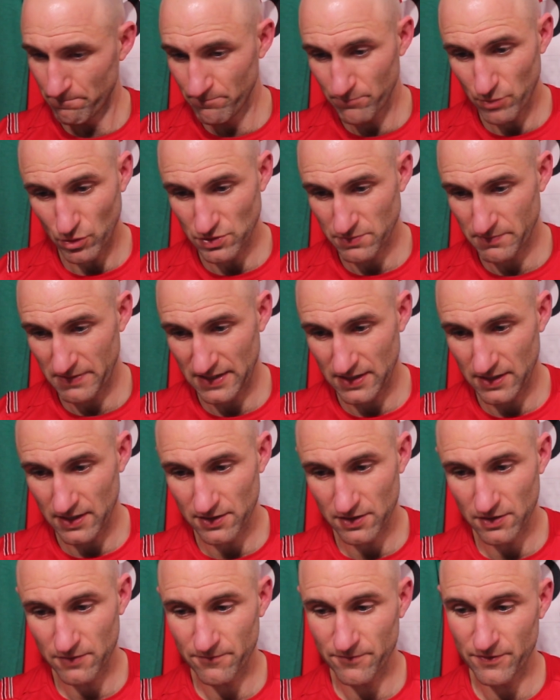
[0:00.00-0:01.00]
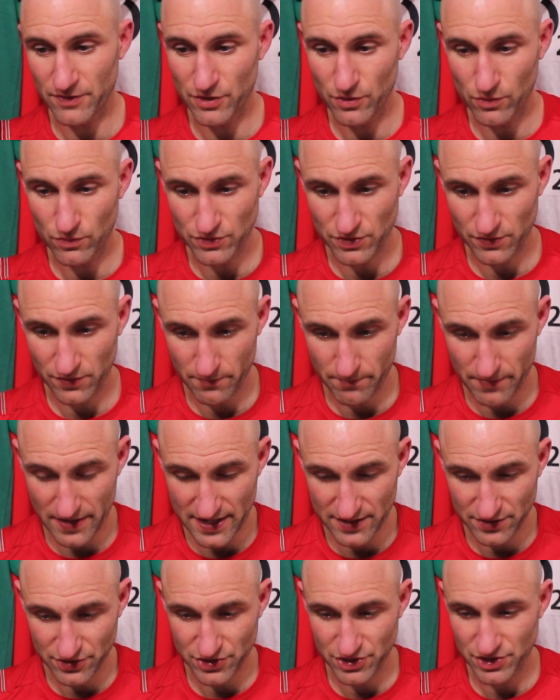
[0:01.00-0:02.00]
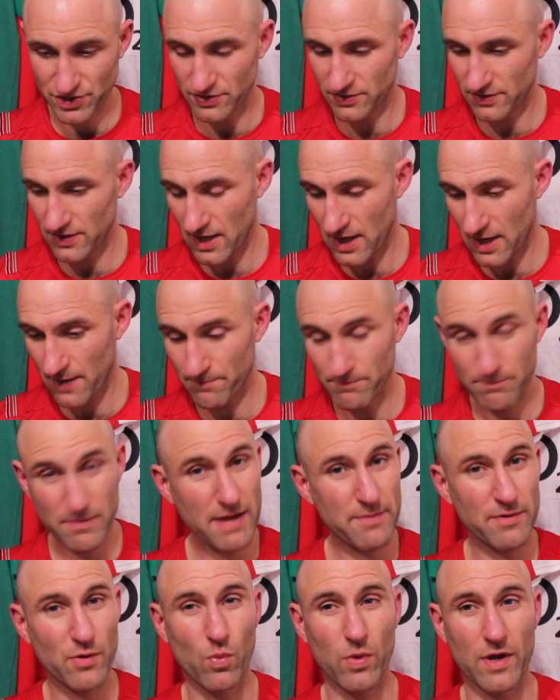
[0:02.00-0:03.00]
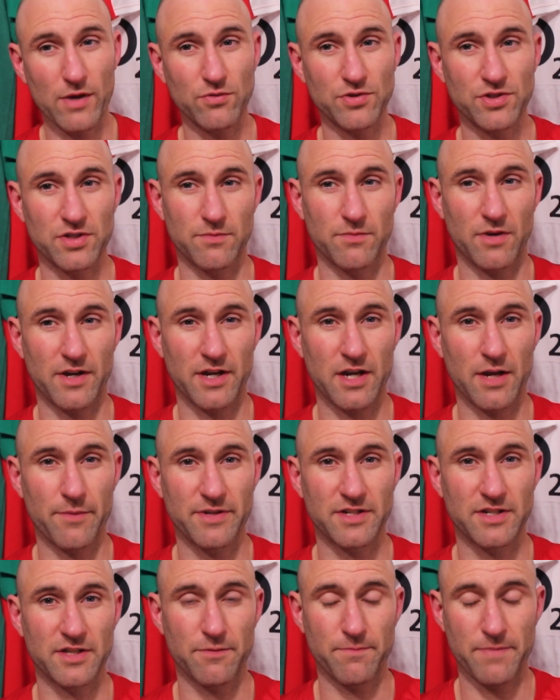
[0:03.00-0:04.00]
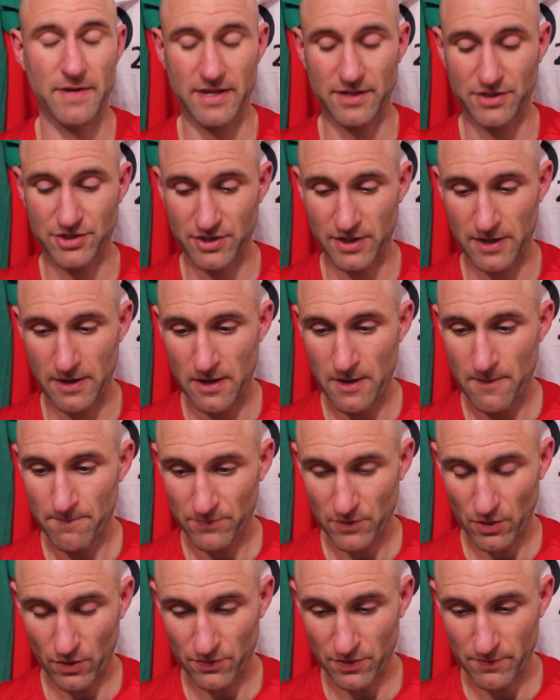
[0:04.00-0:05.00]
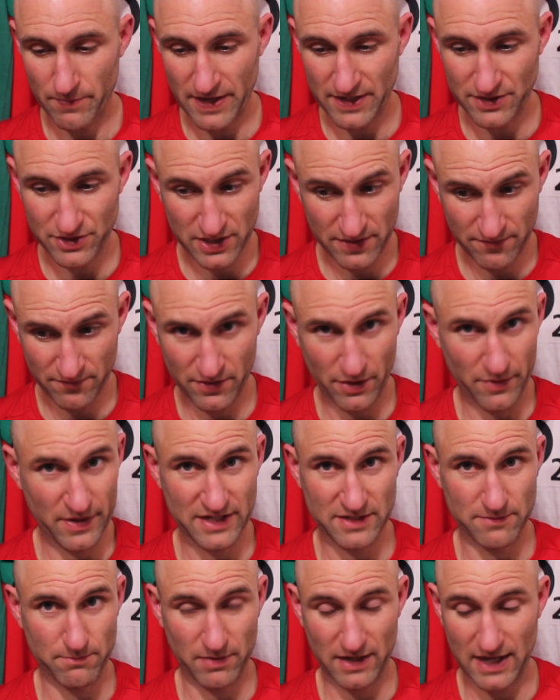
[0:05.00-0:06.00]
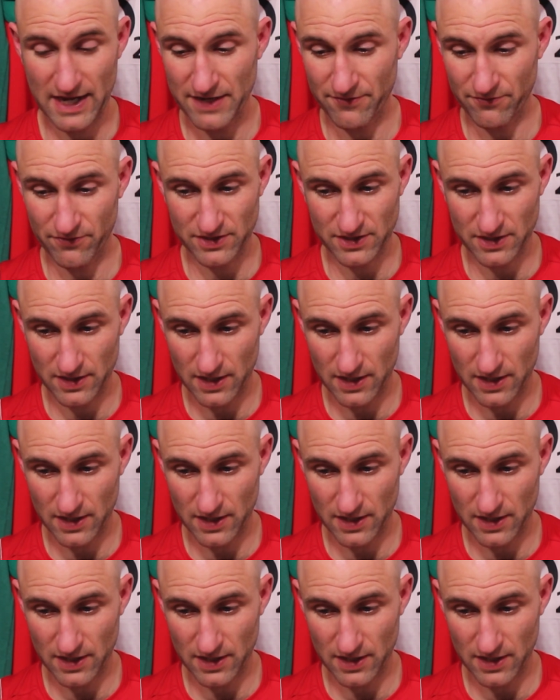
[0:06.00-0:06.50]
Possibly Ludlam for Yules on the bench. Maybe Wilson might come into the picture on the bench even though he hasn't played for his